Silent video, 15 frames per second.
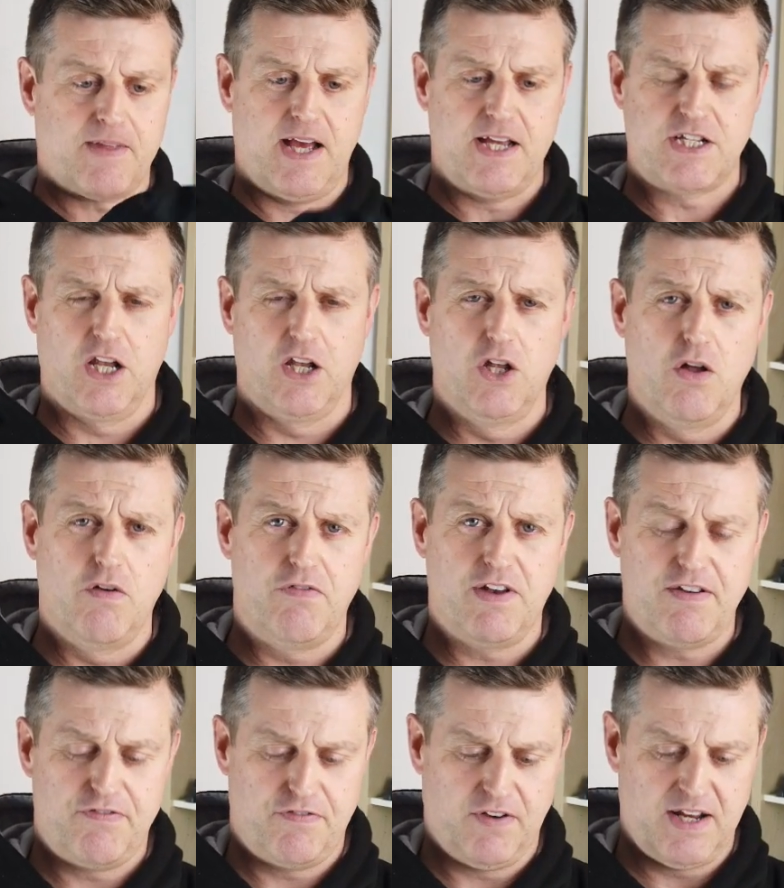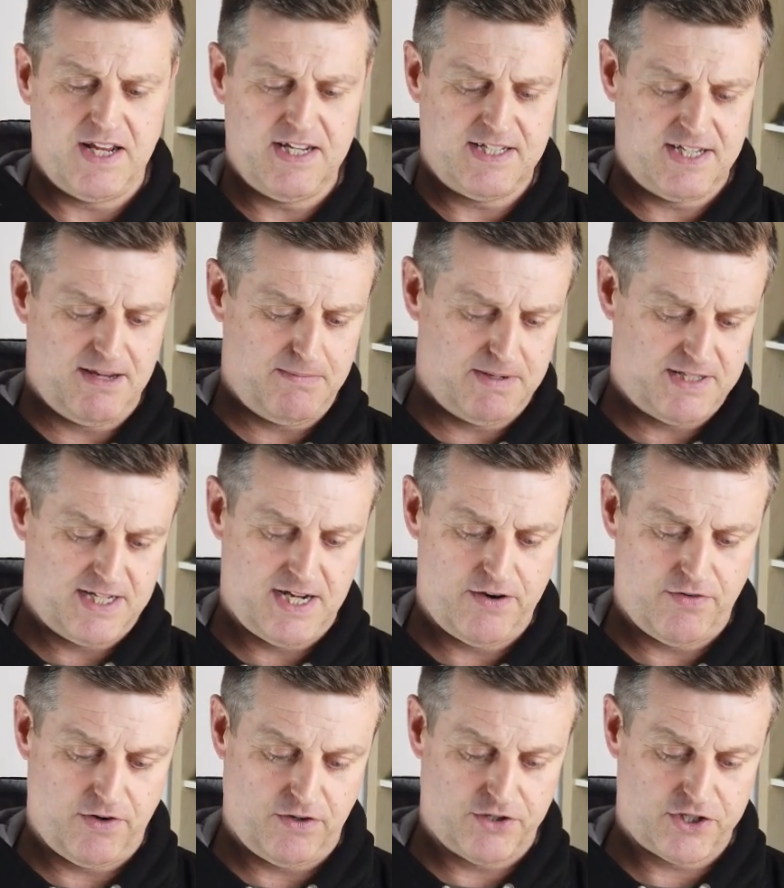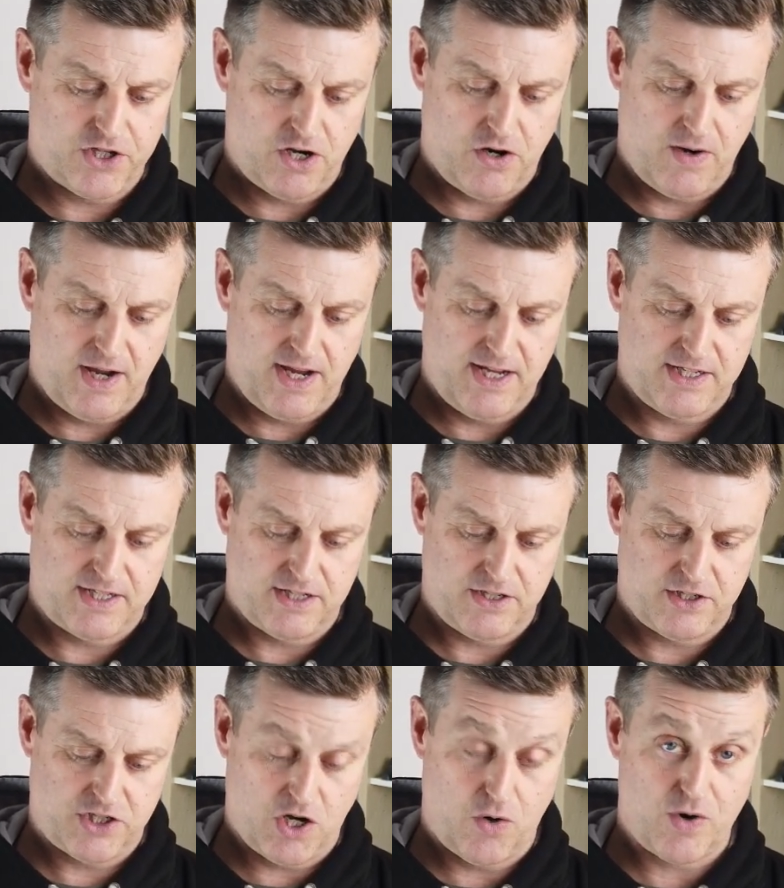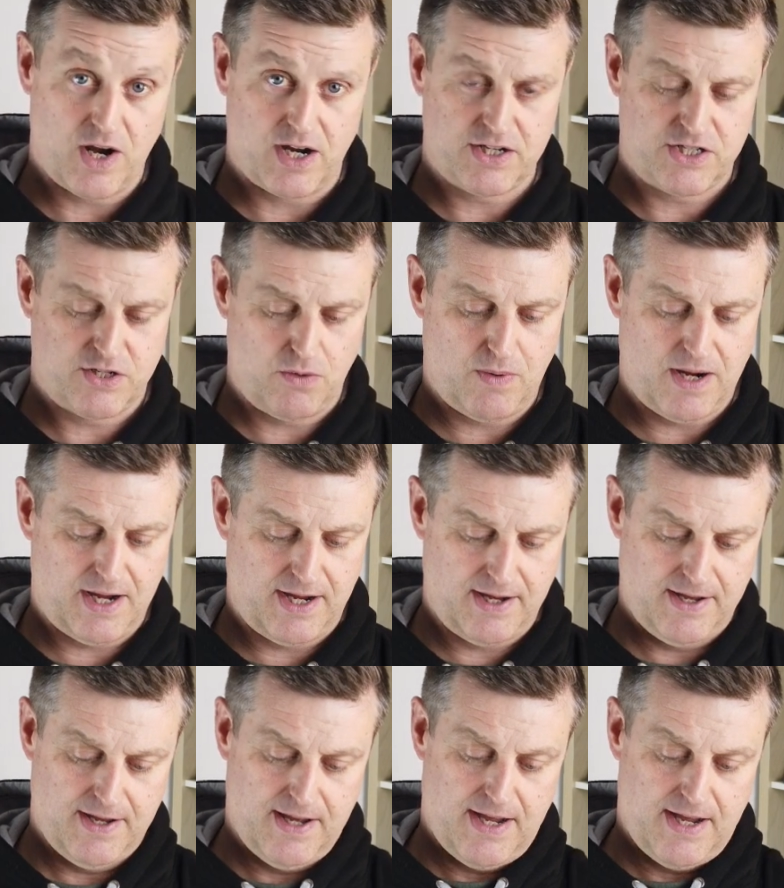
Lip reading: It's a lovely fleecy material, so it's so nice to wear.